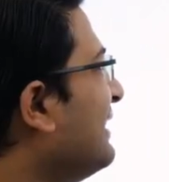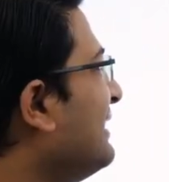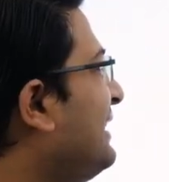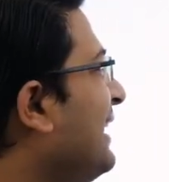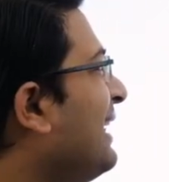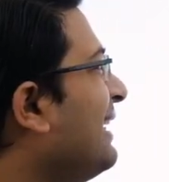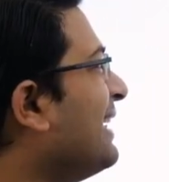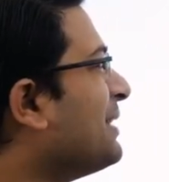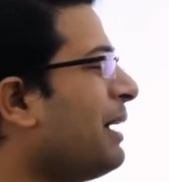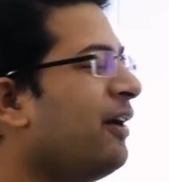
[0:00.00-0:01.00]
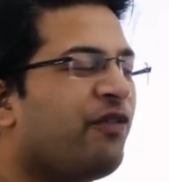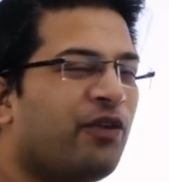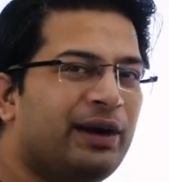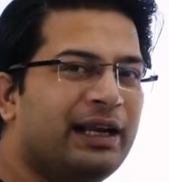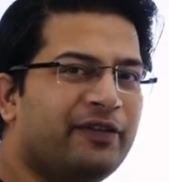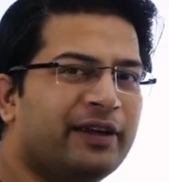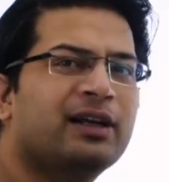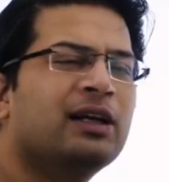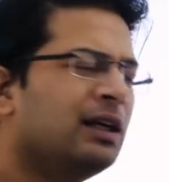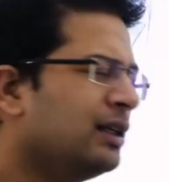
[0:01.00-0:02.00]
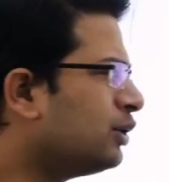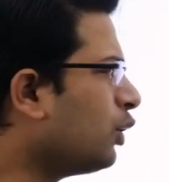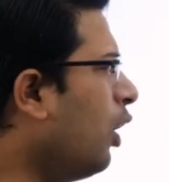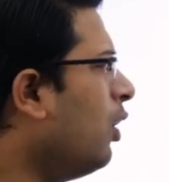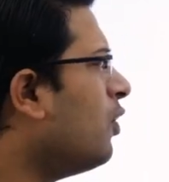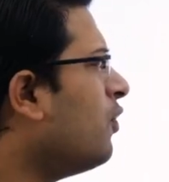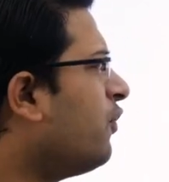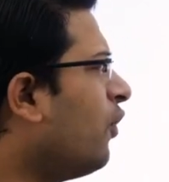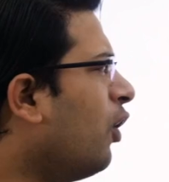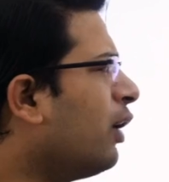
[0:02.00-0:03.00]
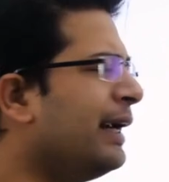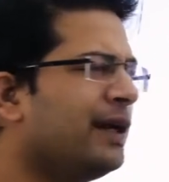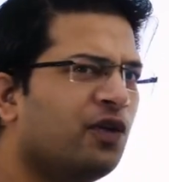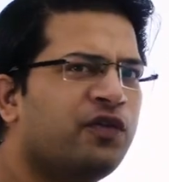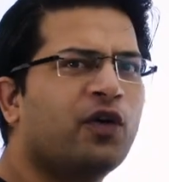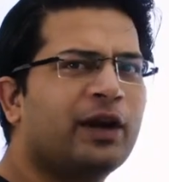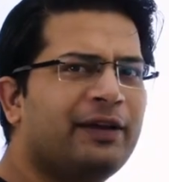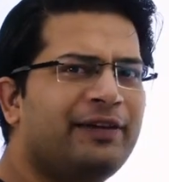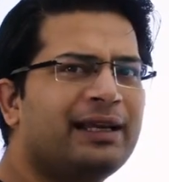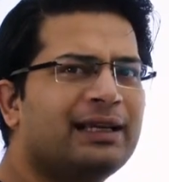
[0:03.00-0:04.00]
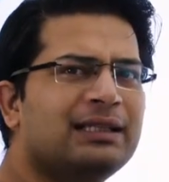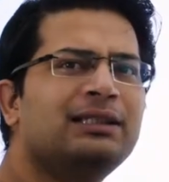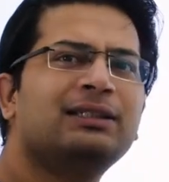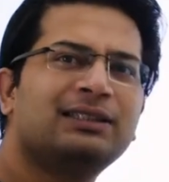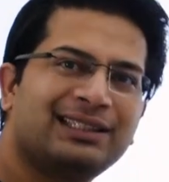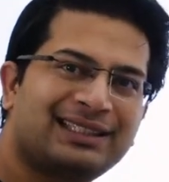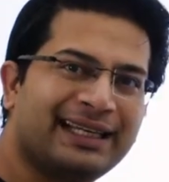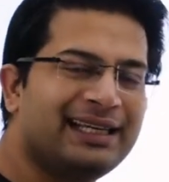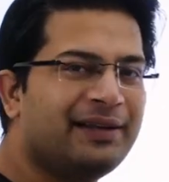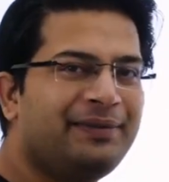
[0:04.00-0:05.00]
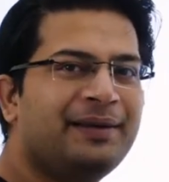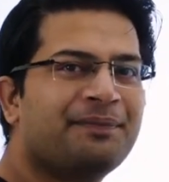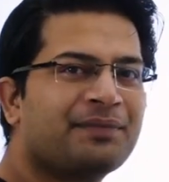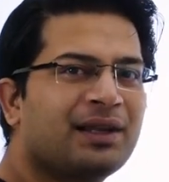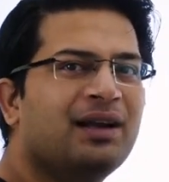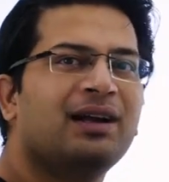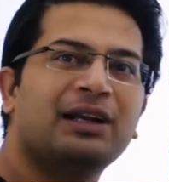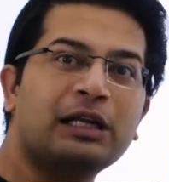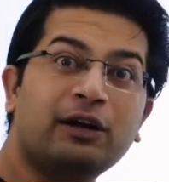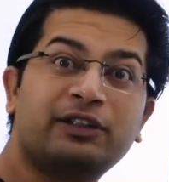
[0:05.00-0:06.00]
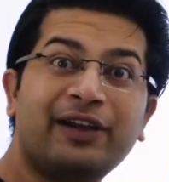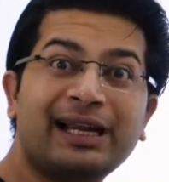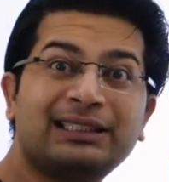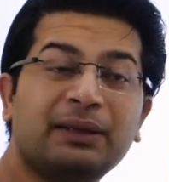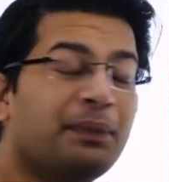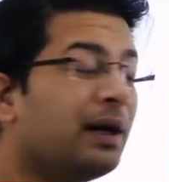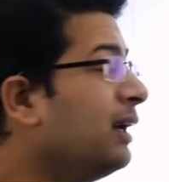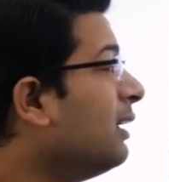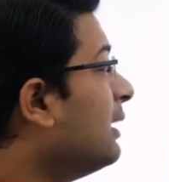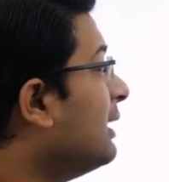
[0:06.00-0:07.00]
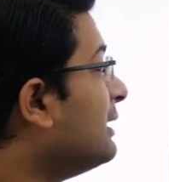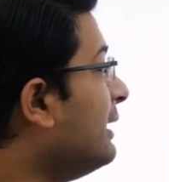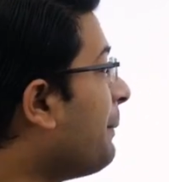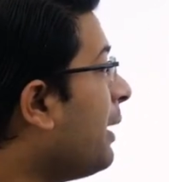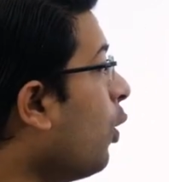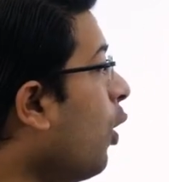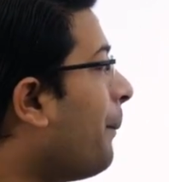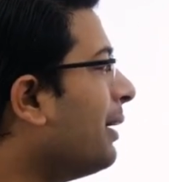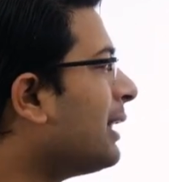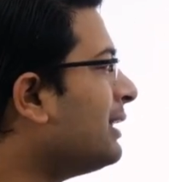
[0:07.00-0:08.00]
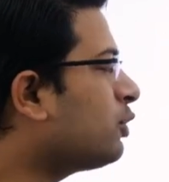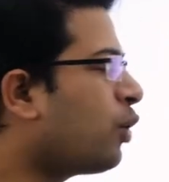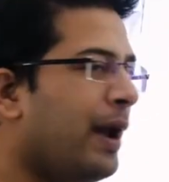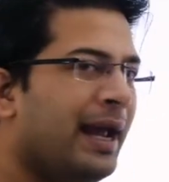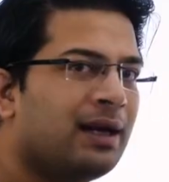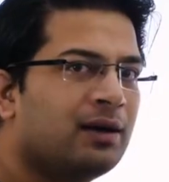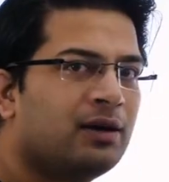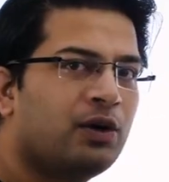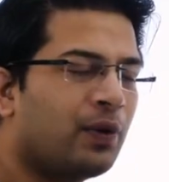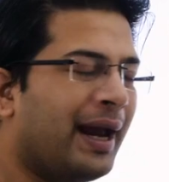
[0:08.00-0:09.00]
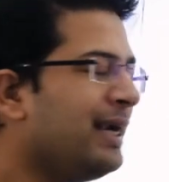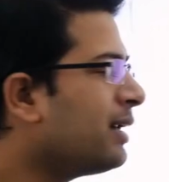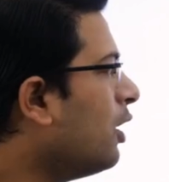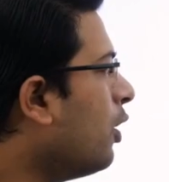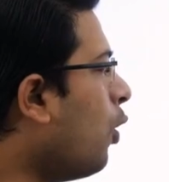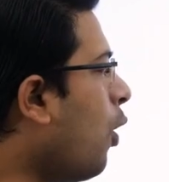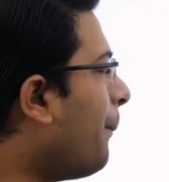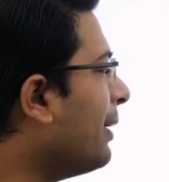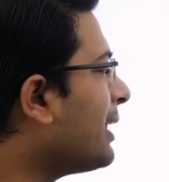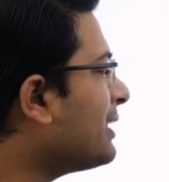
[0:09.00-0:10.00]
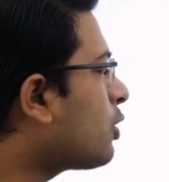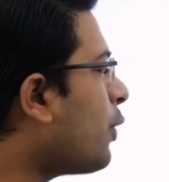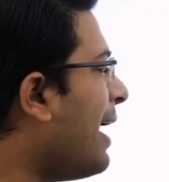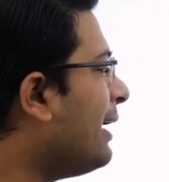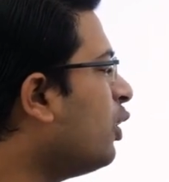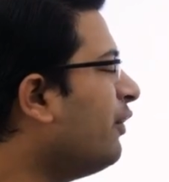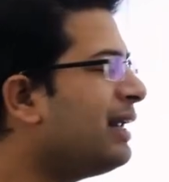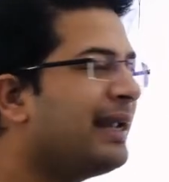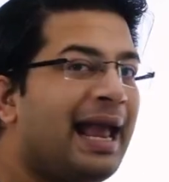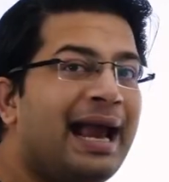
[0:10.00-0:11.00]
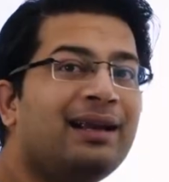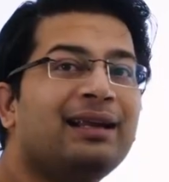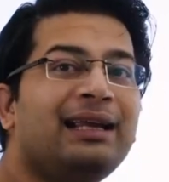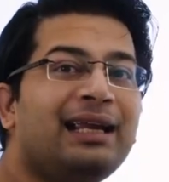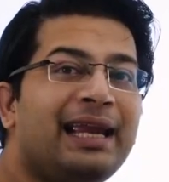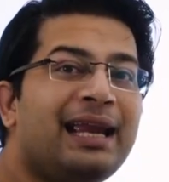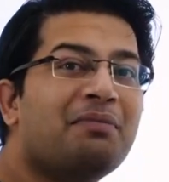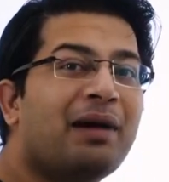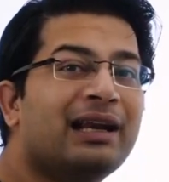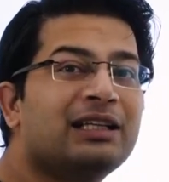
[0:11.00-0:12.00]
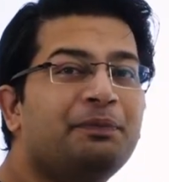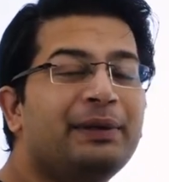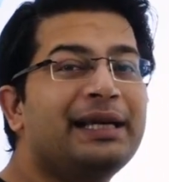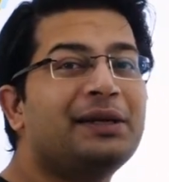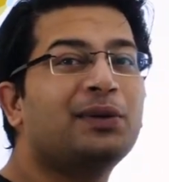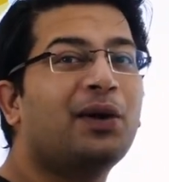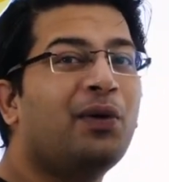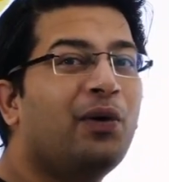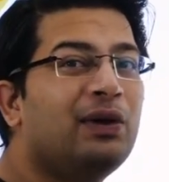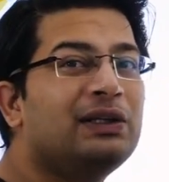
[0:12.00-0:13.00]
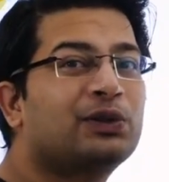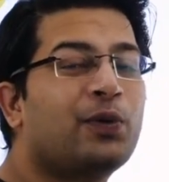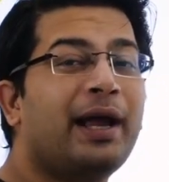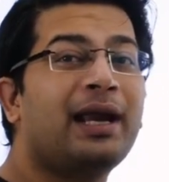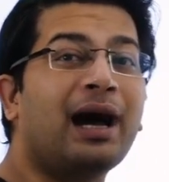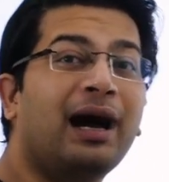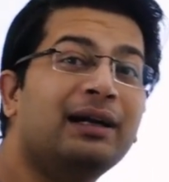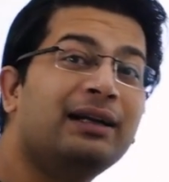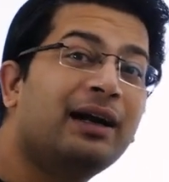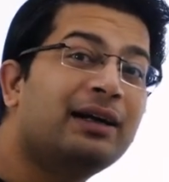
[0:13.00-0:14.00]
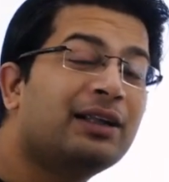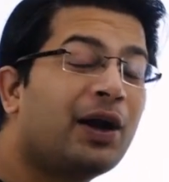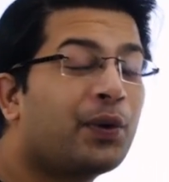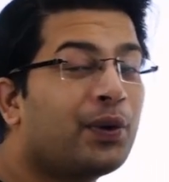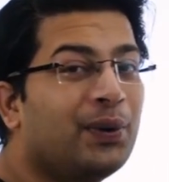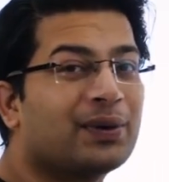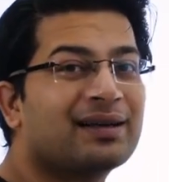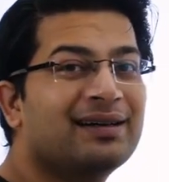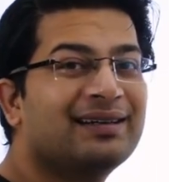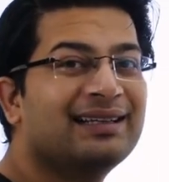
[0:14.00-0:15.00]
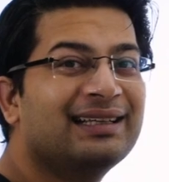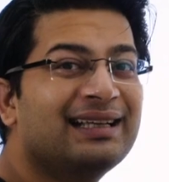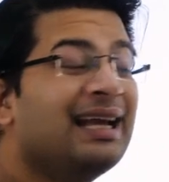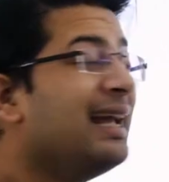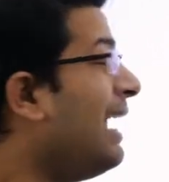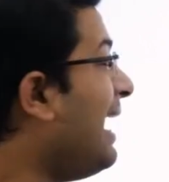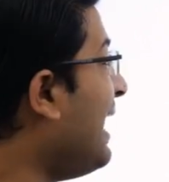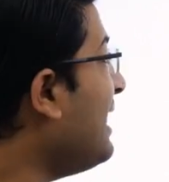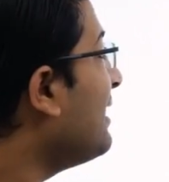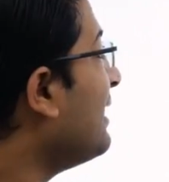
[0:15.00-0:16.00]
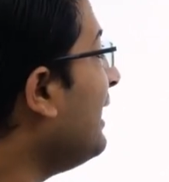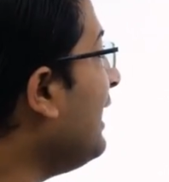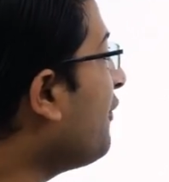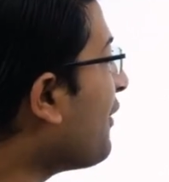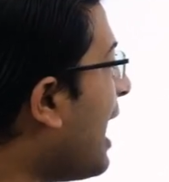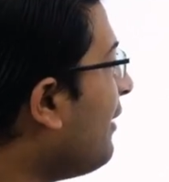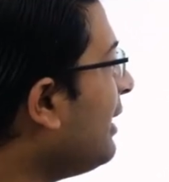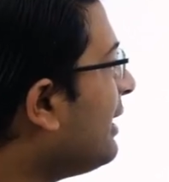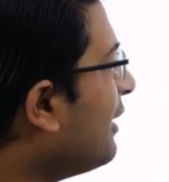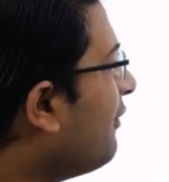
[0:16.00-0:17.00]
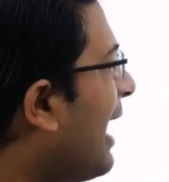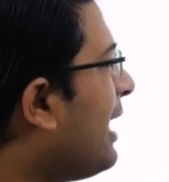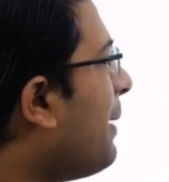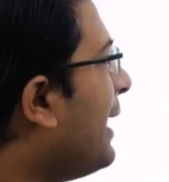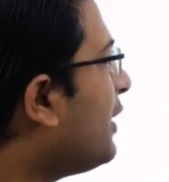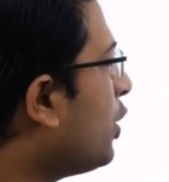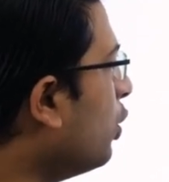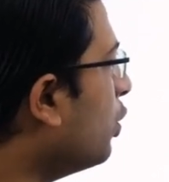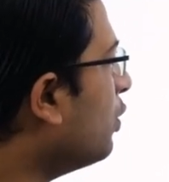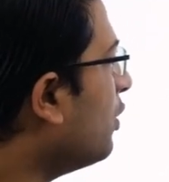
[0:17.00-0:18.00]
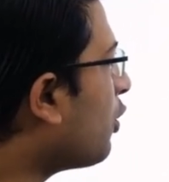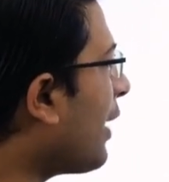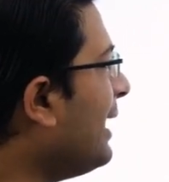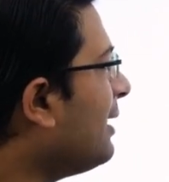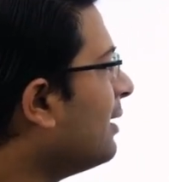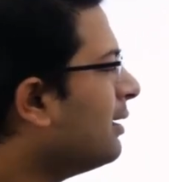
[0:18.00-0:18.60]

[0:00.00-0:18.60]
C is my 4ab. So 4 into 4ab is 16ab. Now it's very simple. Simple, open the square, right? Open the square, you will get a minus b to the whole square under the root. And if I will divide by 2, right?